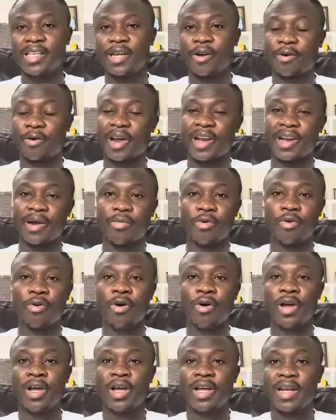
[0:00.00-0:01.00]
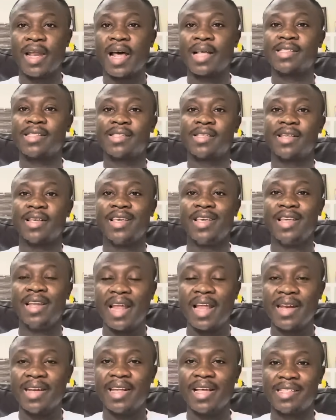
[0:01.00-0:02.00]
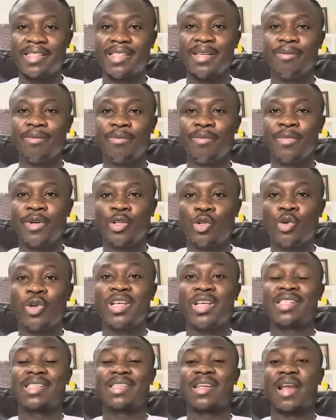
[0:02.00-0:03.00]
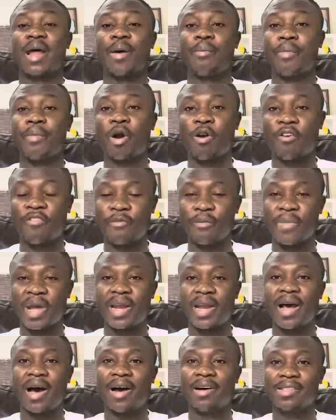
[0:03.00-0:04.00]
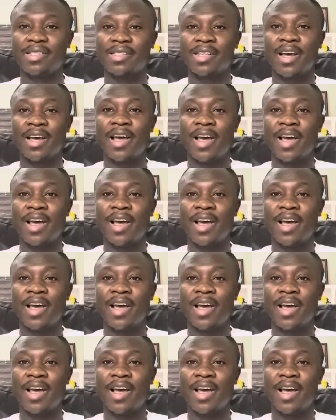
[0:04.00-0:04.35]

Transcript: incredible that he led the team to this number of medals